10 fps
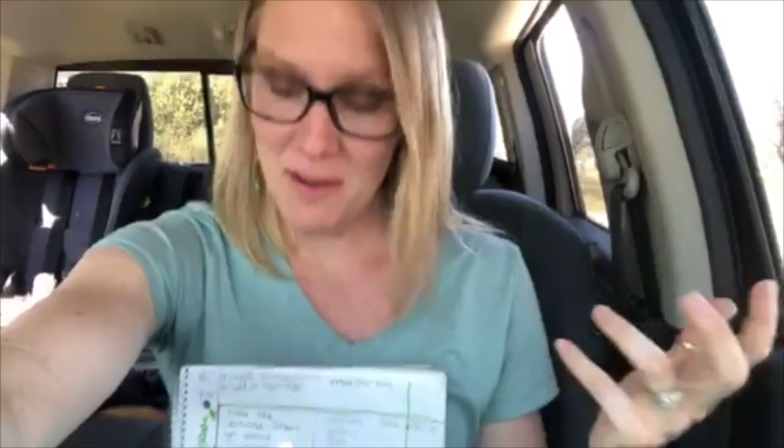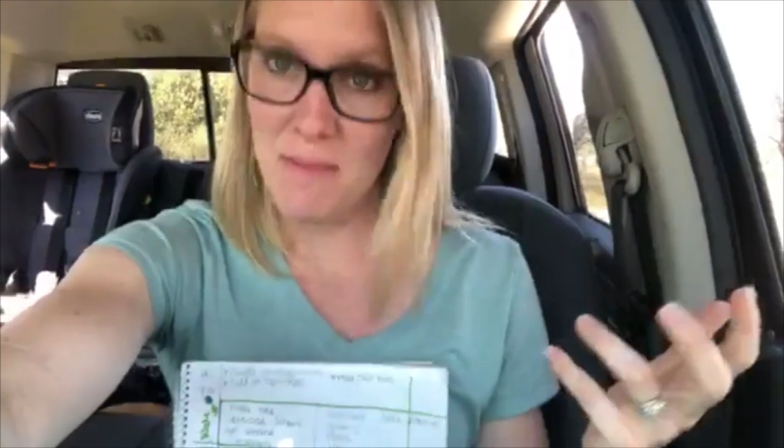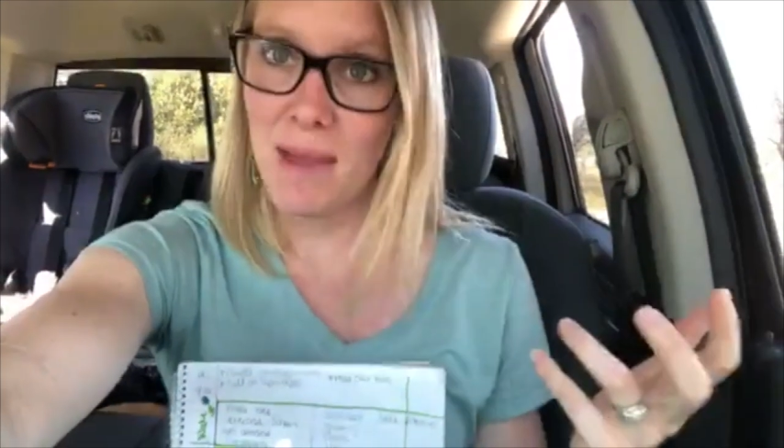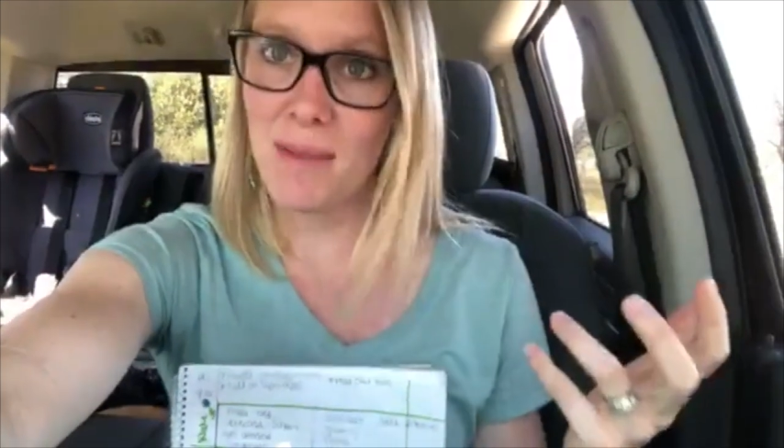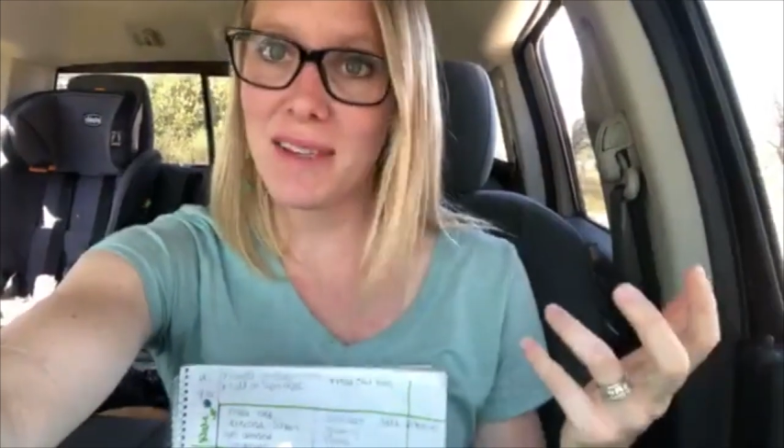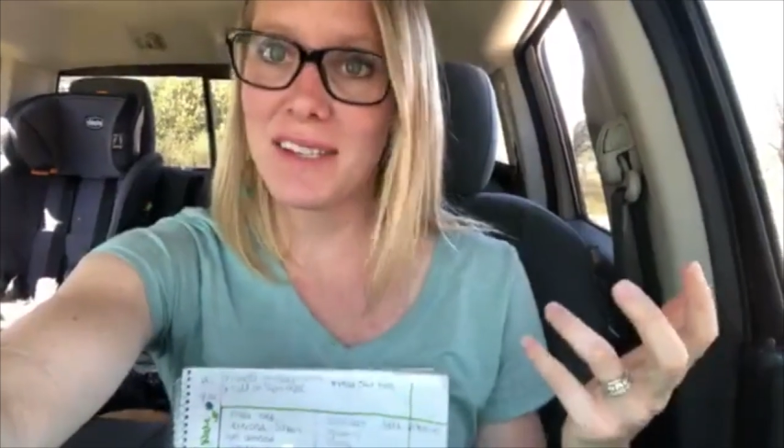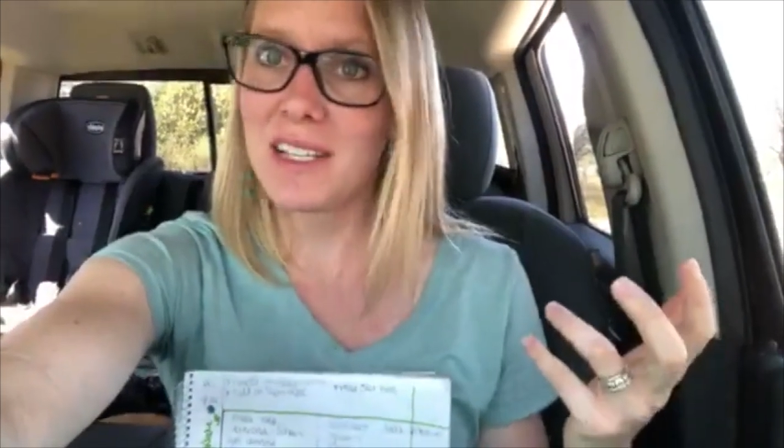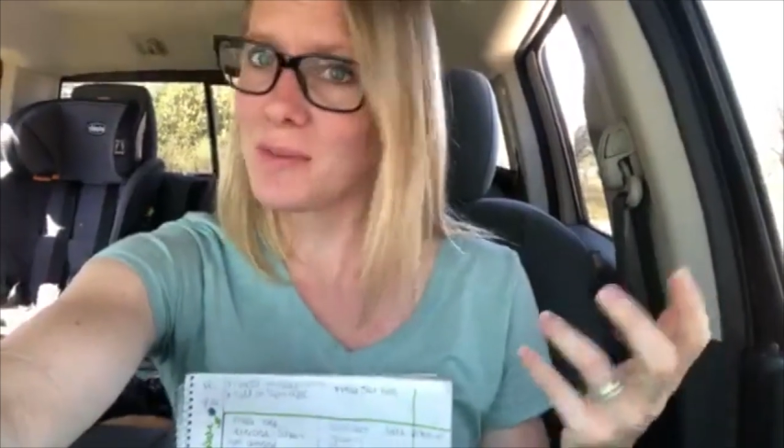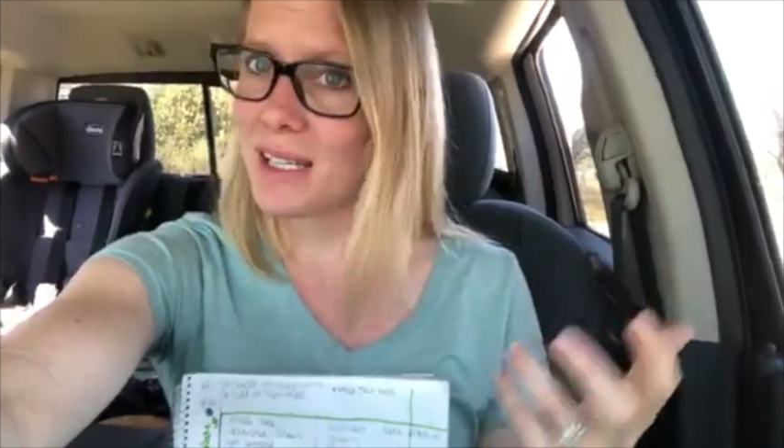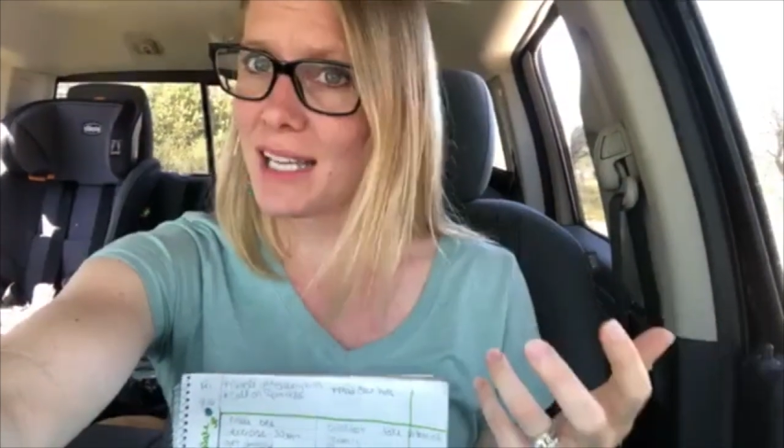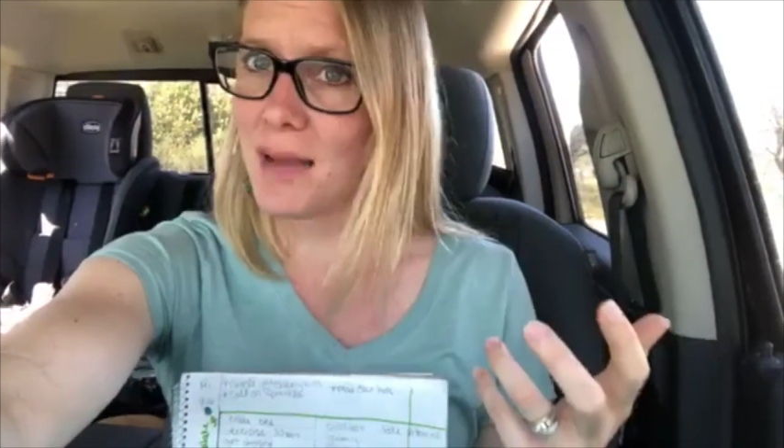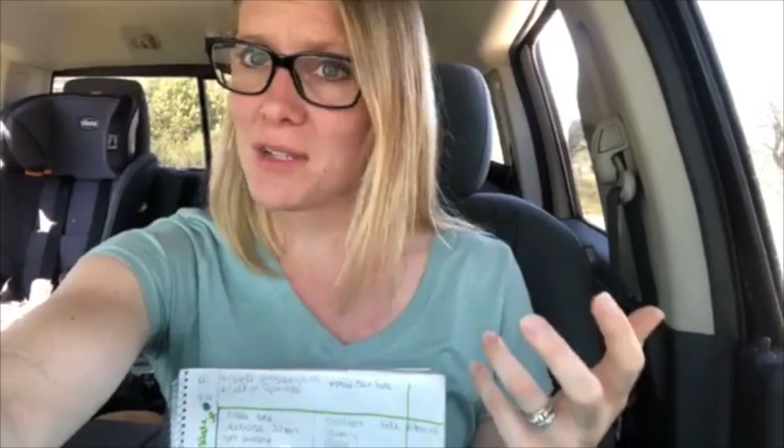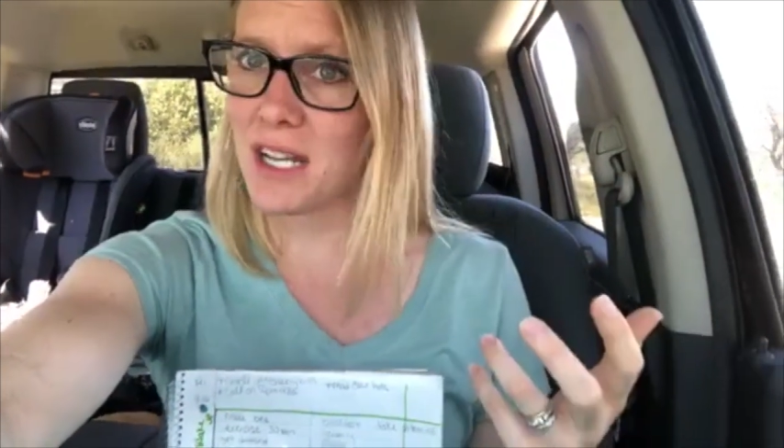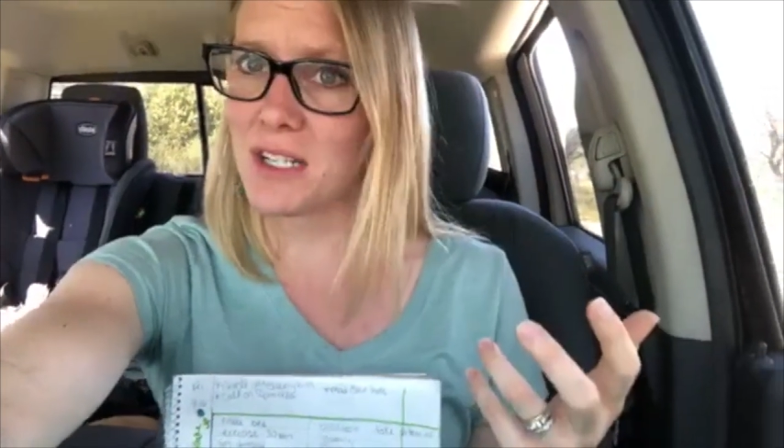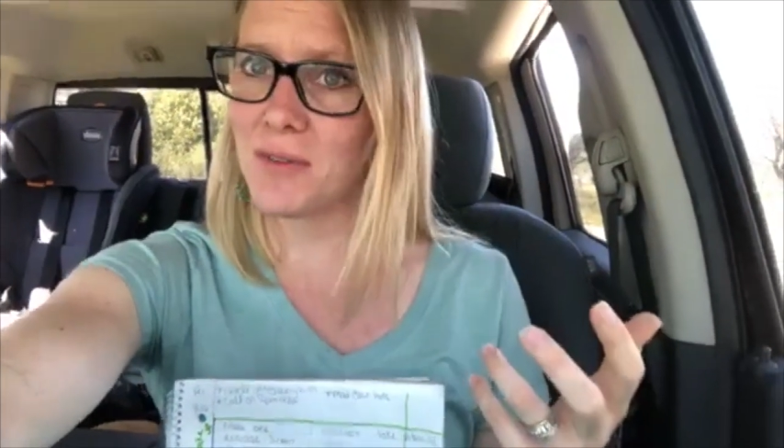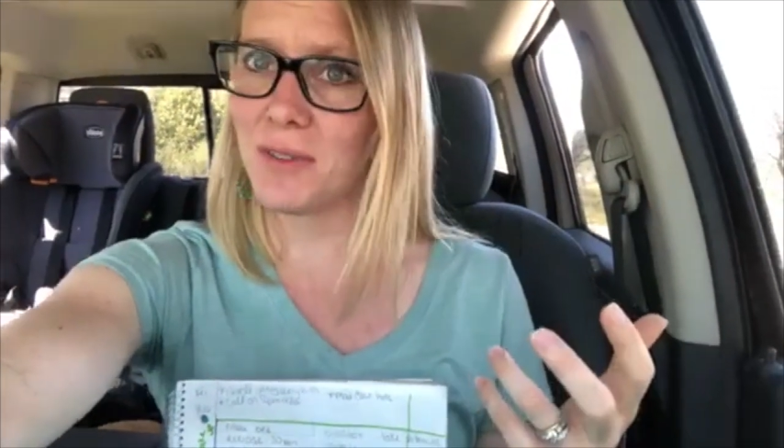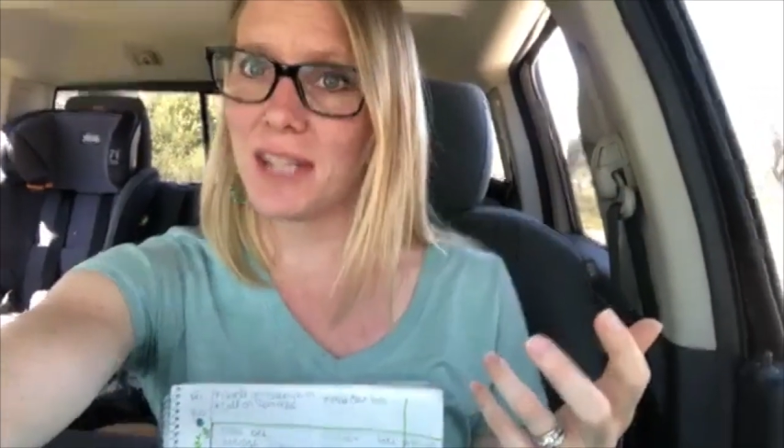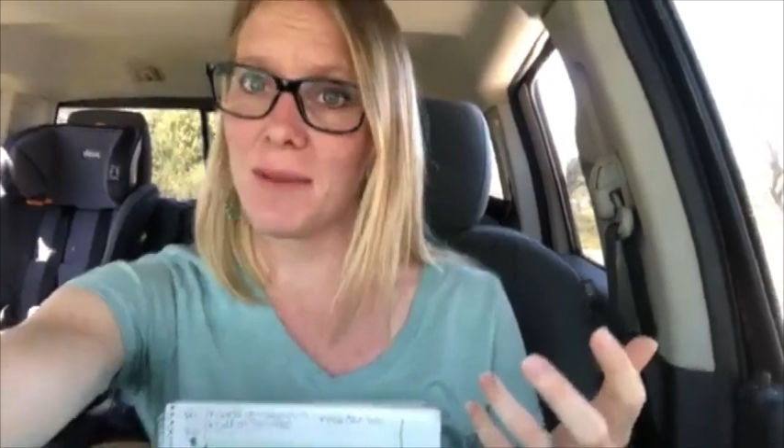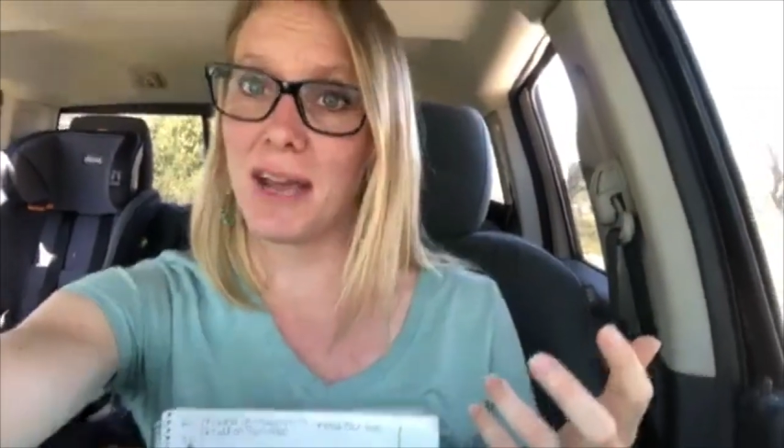maybe this could be a game changer for them.